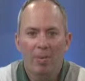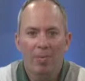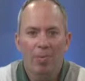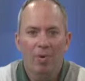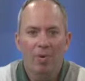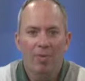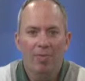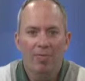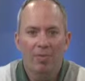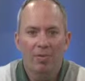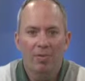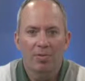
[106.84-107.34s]
a
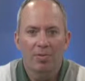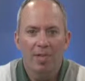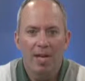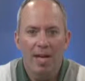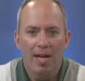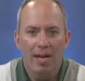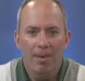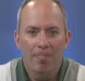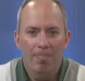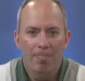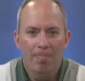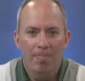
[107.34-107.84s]
wonderful
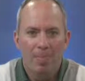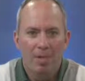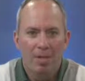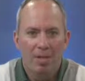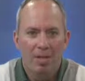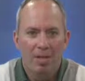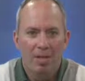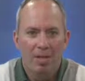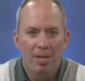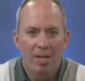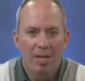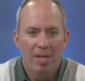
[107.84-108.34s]
time.
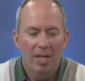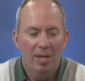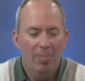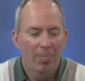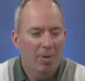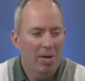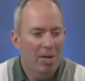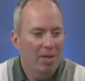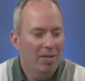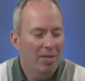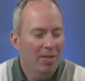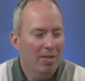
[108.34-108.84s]
And
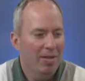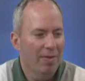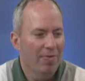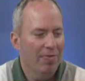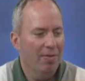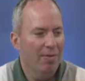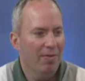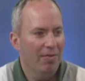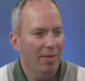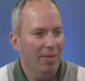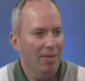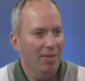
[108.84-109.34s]
Mike, the
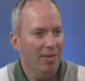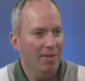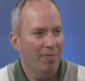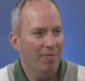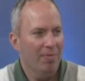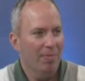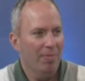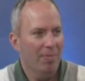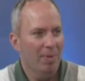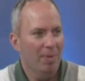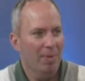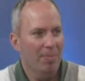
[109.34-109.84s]
difference I think
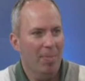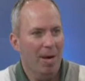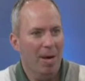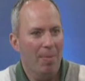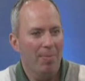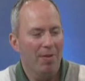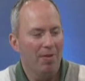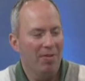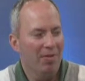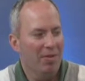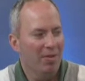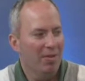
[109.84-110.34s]
from the
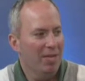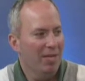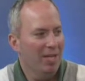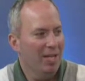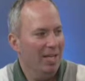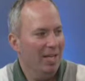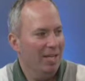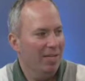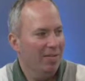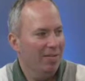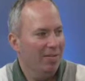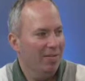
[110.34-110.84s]
Mommy
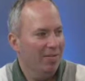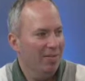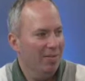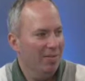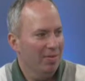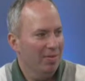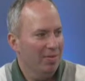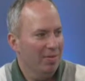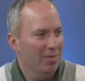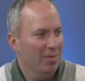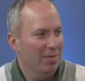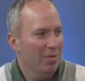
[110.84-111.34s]
Sundance
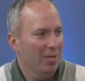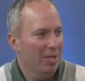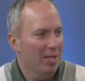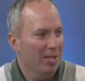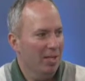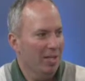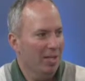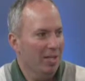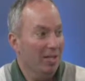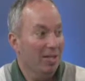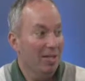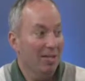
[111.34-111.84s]
to
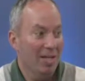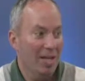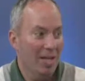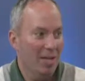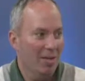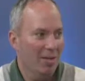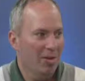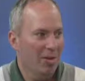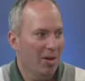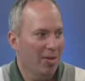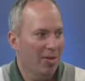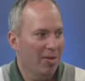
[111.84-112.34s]
the
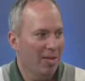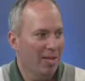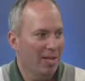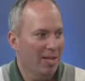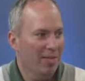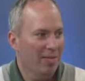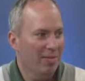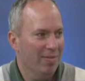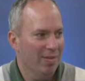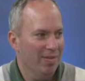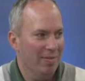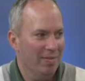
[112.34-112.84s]
Daddy-Daughter
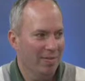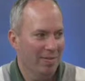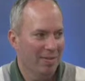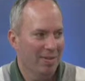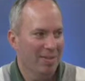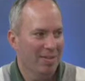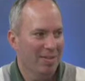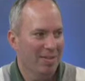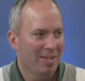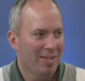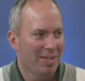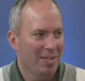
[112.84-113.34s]
dance is
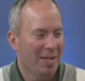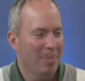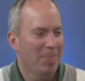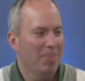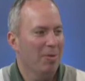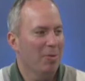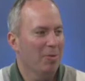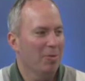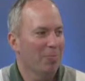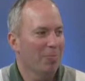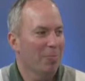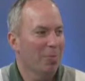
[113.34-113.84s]

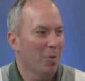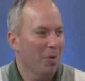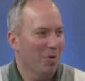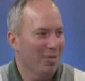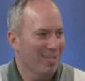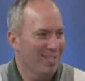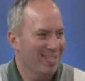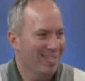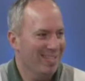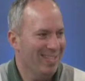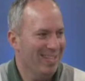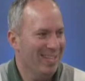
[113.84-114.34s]
keeping those
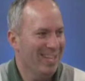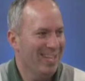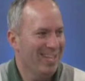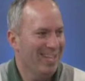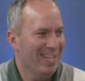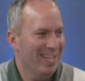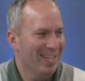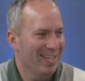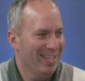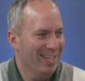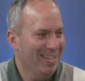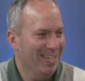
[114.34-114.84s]
boys
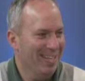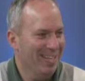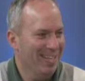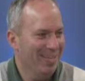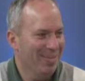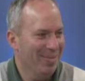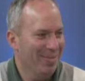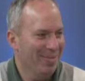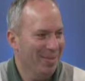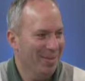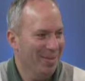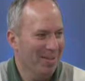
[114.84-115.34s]
contained on that
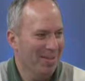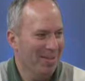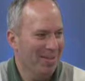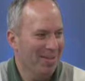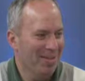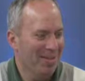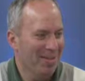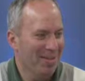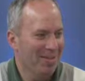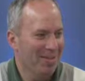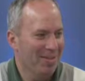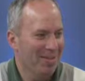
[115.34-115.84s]
dance floor. They
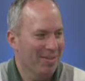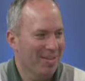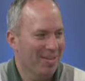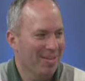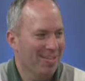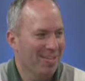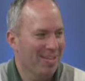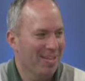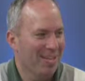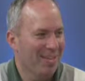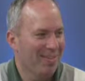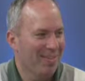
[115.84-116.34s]
sure have a
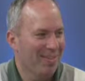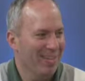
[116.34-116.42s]
great time,